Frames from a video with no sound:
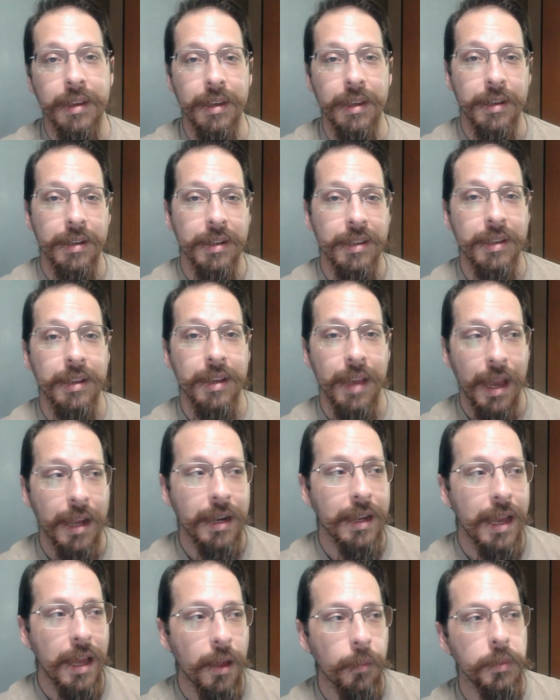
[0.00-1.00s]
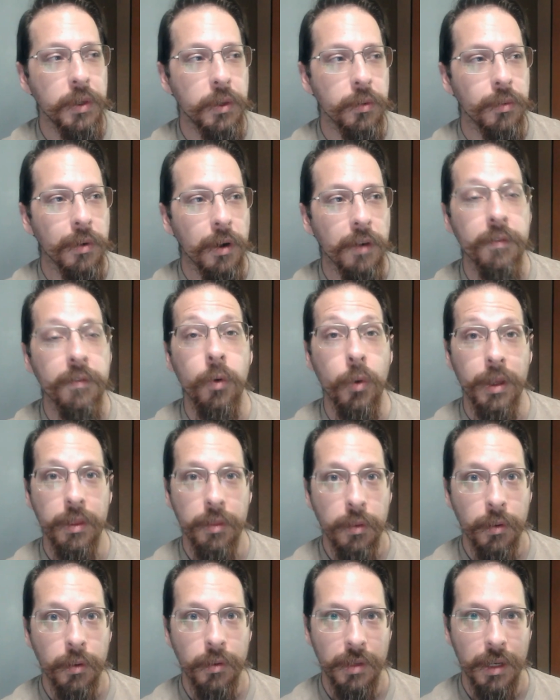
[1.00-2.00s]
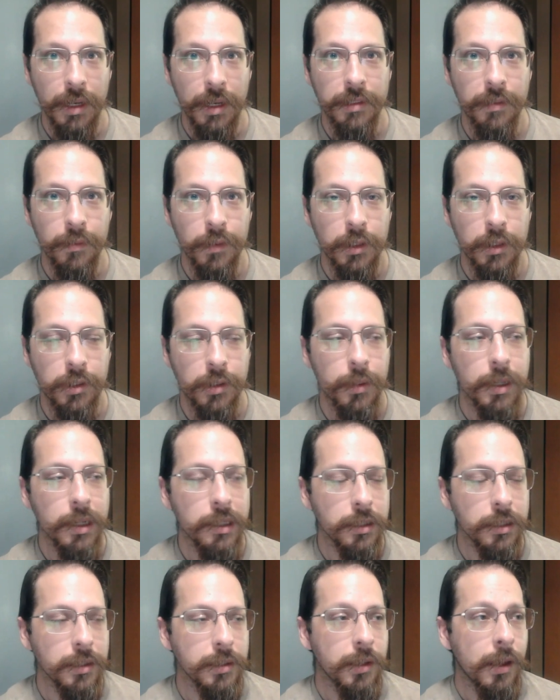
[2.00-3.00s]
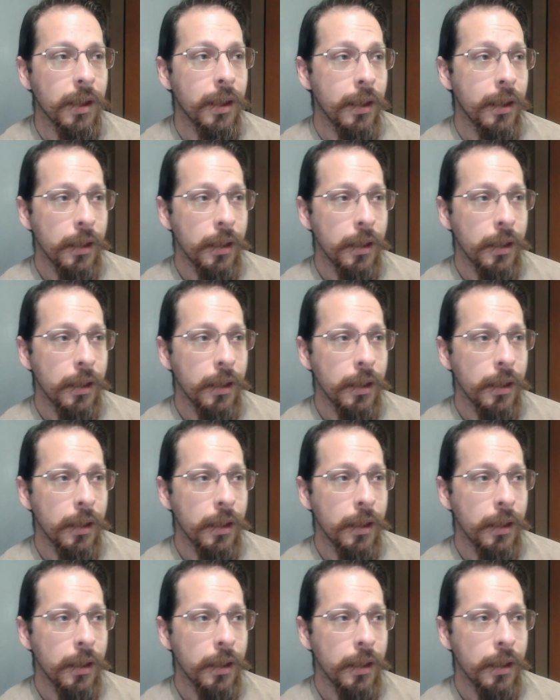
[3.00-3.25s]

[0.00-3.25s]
to kind of help you avoid those kinds of situations.